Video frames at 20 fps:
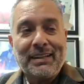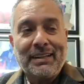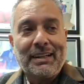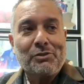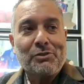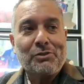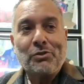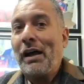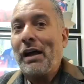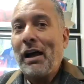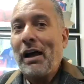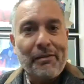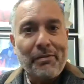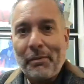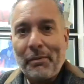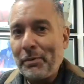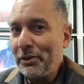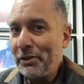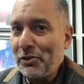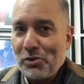So now
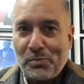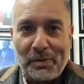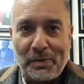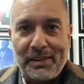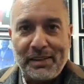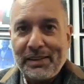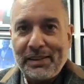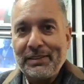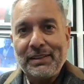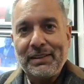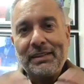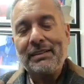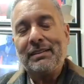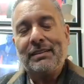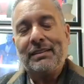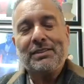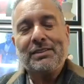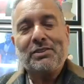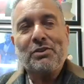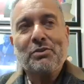everybody does video on it.
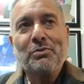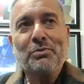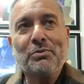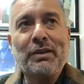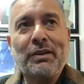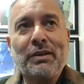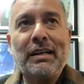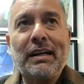So